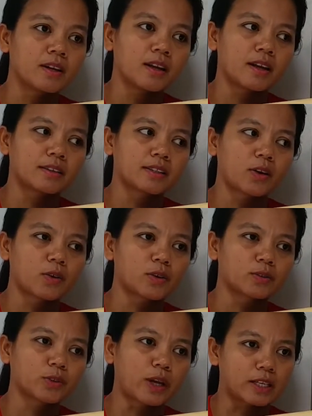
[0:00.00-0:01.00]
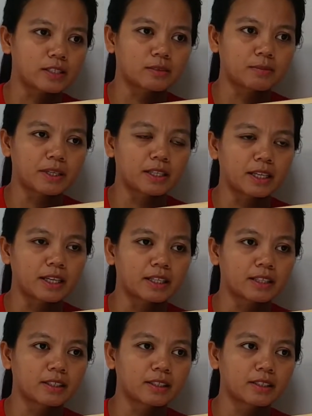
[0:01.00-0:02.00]
And they also ask me like
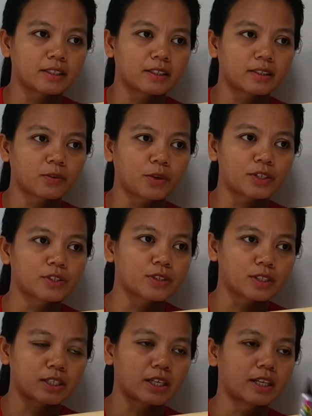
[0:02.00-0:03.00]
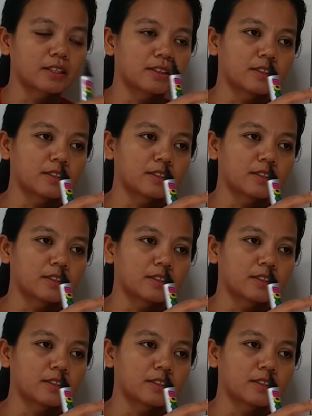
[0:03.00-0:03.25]
questions like